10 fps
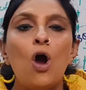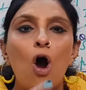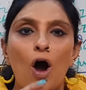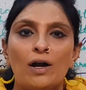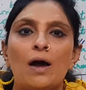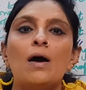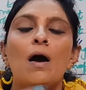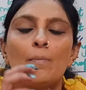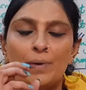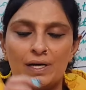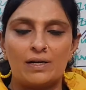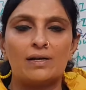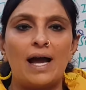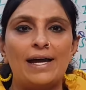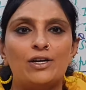or a particular
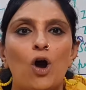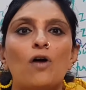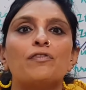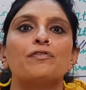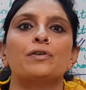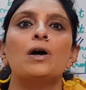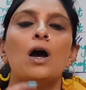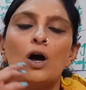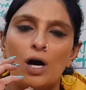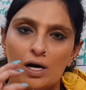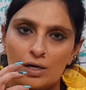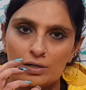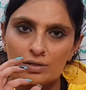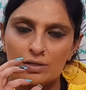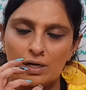kind of
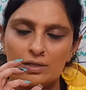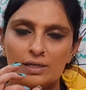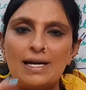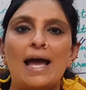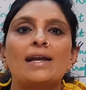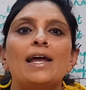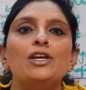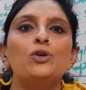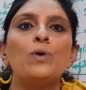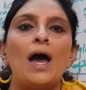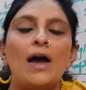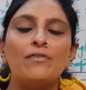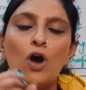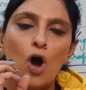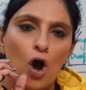the tagline you have,
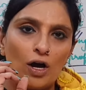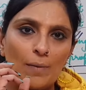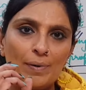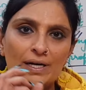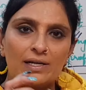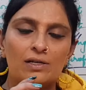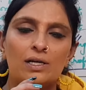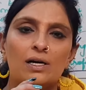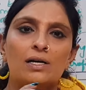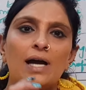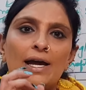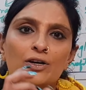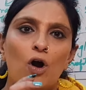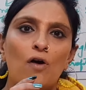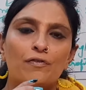or a particular kind
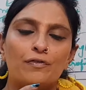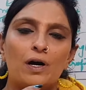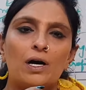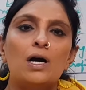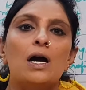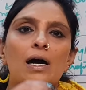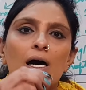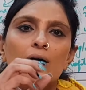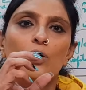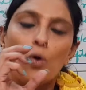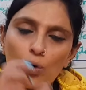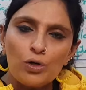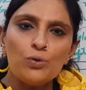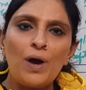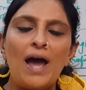of logo
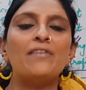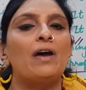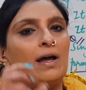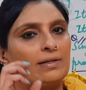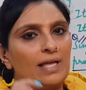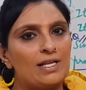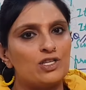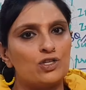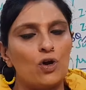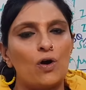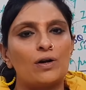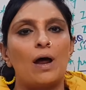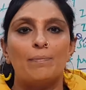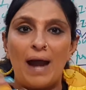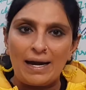you have, that's your
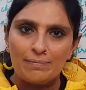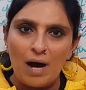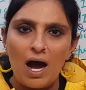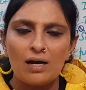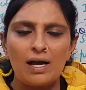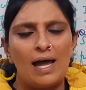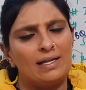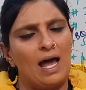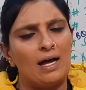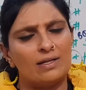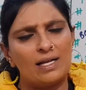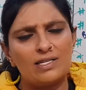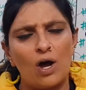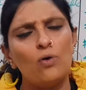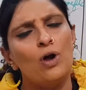brand mark, and that's
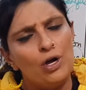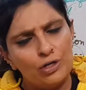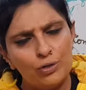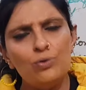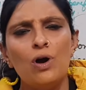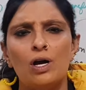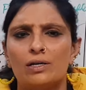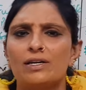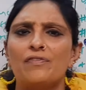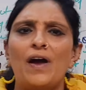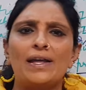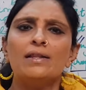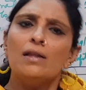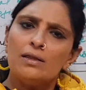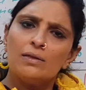how you define
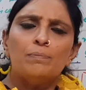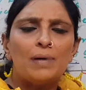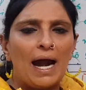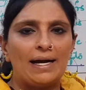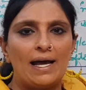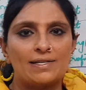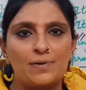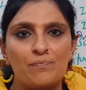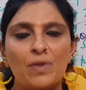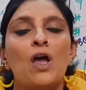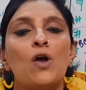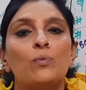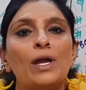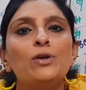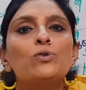brand as.
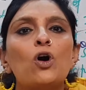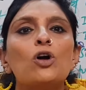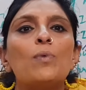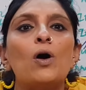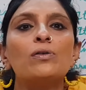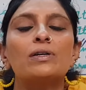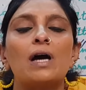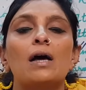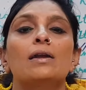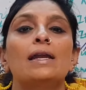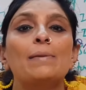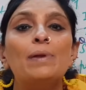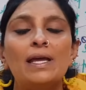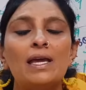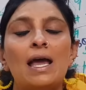When you talk about
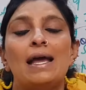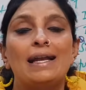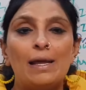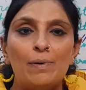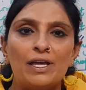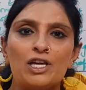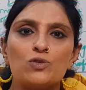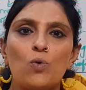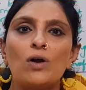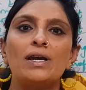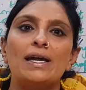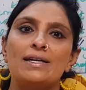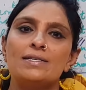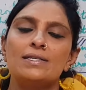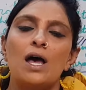labeling is what? It
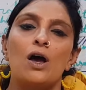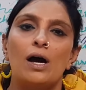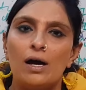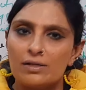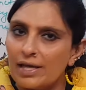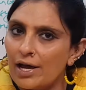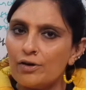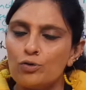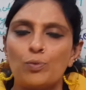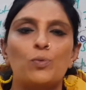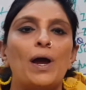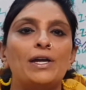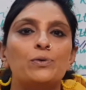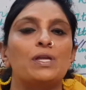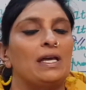is there to provide
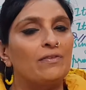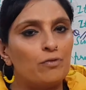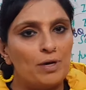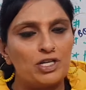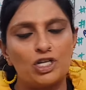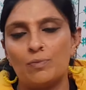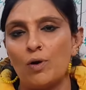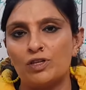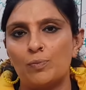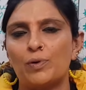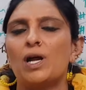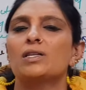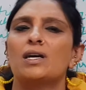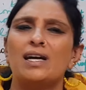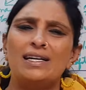you the information about the product,
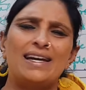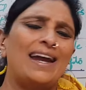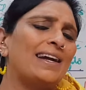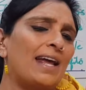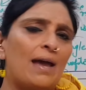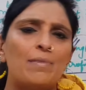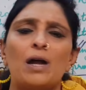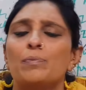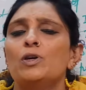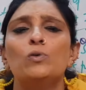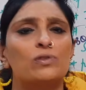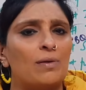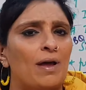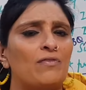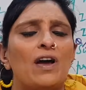the content, MRP, who's the
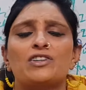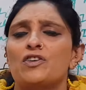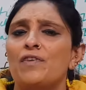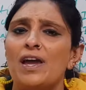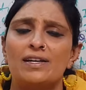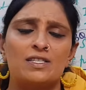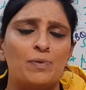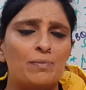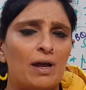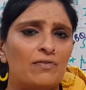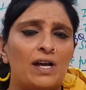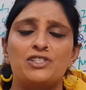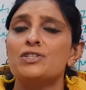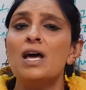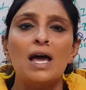manufacturer, where it is being
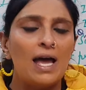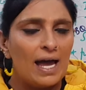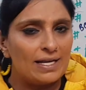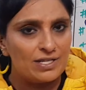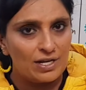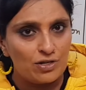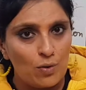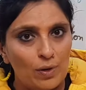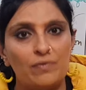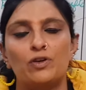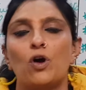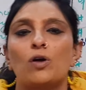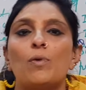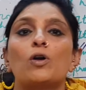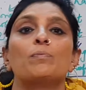manufactured, etc. When we talk
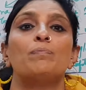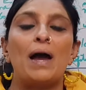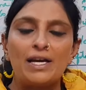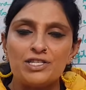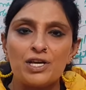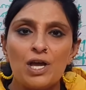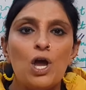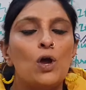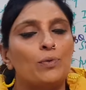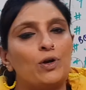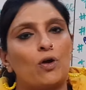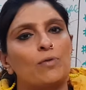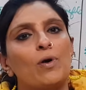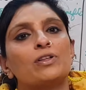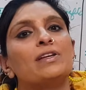about packaging, we're talking
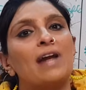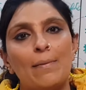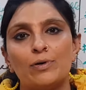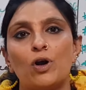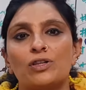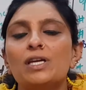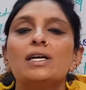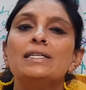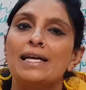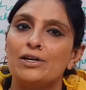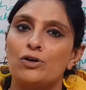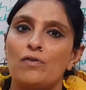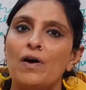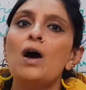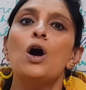about the wrapper or the container
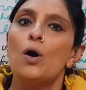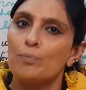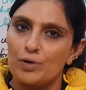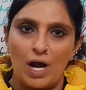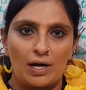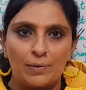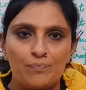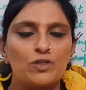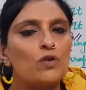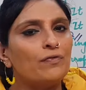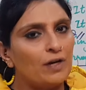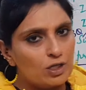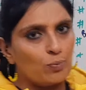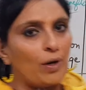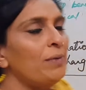of a product. So
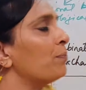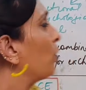first point,